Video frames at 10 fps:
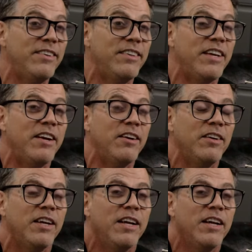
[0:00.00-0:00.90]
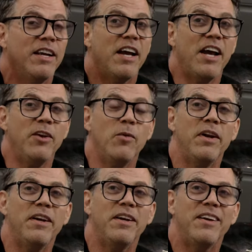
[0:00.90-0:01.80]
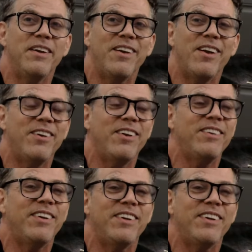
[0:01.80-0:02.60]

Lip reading: are there. I don't want to...